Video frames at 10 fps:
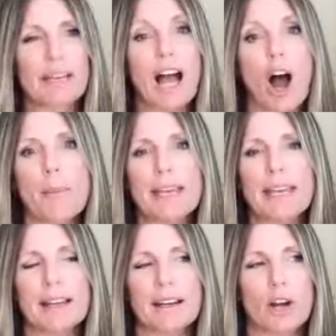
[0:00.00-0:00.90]

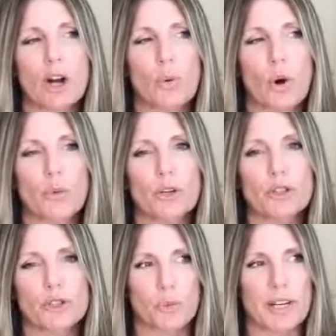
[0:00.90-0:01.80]
becoming a quote
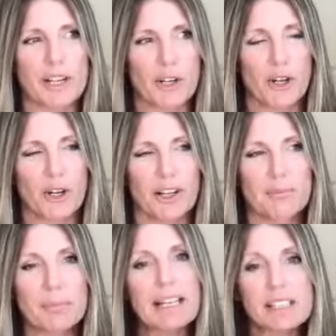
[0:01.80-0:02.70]
drinker.
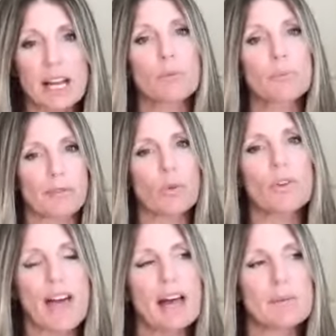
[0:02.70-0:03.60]
Because before
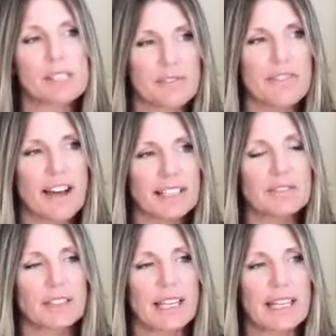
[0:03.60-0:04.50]
that, I was
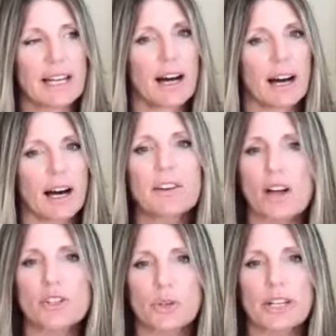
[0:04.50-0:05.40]
effectively a
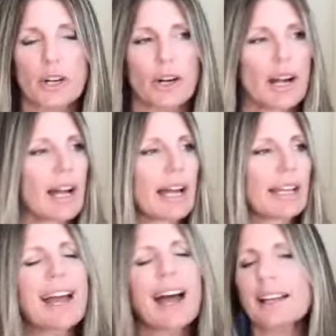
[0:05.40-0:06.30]
non-drinker.
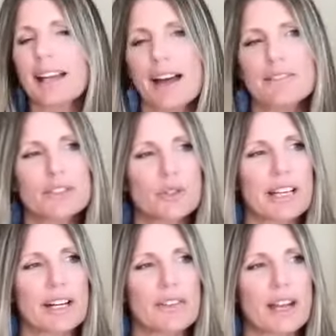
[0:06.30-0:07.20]
Yeah, I'd have a
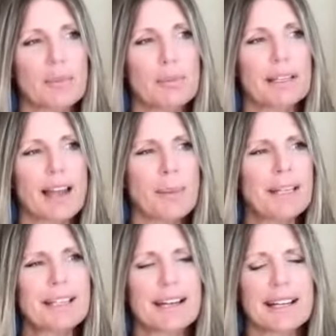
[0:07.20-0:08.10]
drink here and there. But
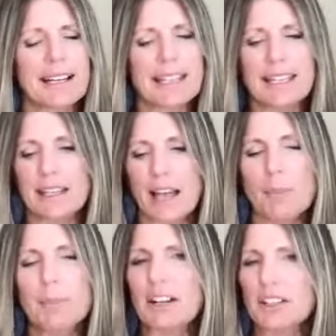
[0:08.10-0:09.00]
I
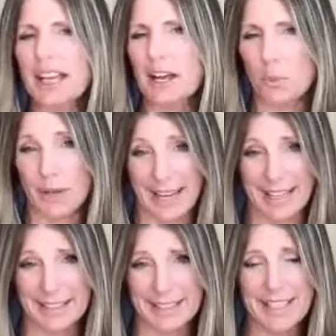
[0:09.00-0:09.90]
could count on one
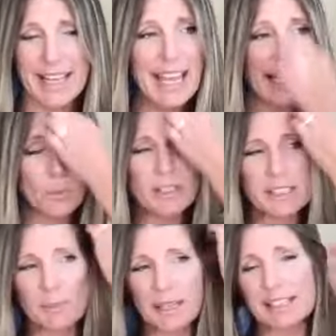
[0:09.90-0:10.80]
hand. And it
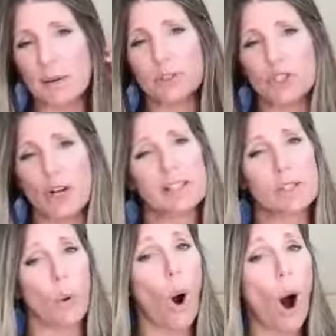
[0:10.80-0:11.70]
wasn't because I was trying
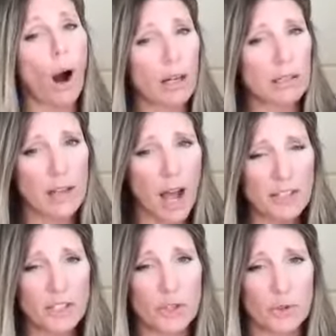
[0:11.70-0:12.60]
so hard
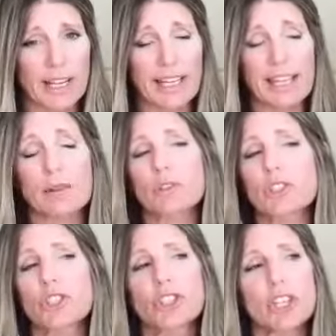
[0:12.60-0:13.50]
not to drink. It
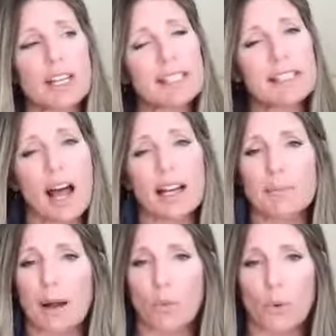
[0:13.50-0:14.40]
was just not
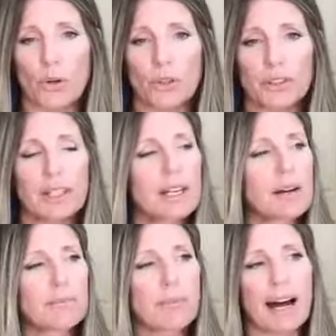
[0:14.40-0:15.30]
in my world.
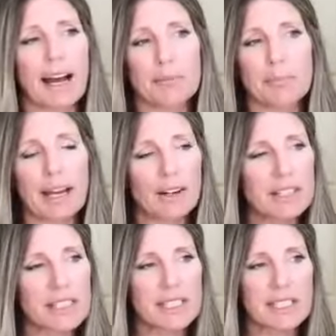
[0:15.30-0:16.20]
My
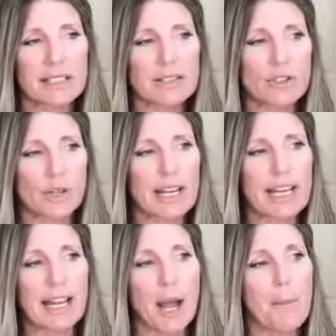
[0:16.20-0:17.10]
parents didn't
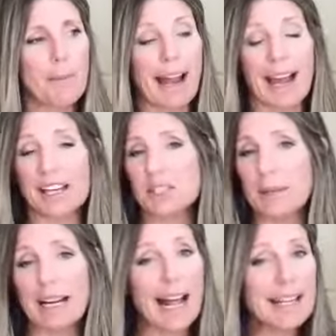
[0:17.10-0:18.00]
drink. My
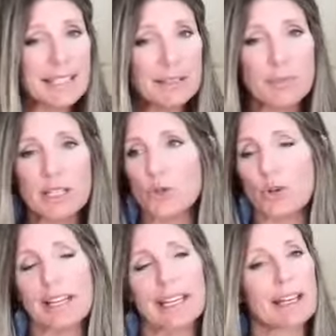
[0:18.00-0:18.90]
husband and I didn't meet
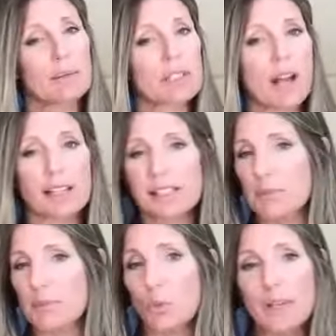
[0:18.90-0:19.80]
drinking. It was not
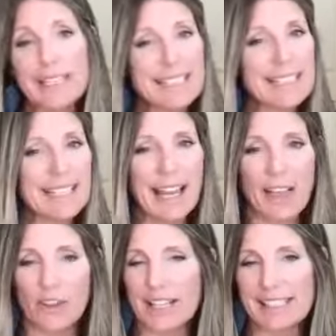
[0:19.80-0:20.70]
something we did
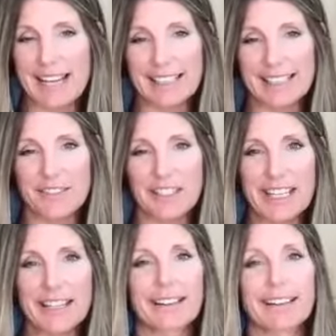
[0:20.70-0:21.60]
together as an
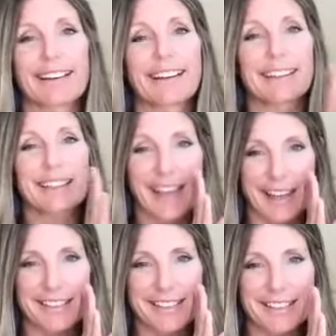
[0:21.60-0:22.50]
activity
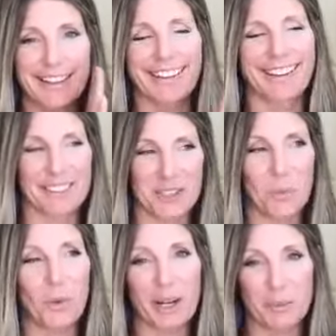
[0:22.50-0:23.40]
yet. Don't worry.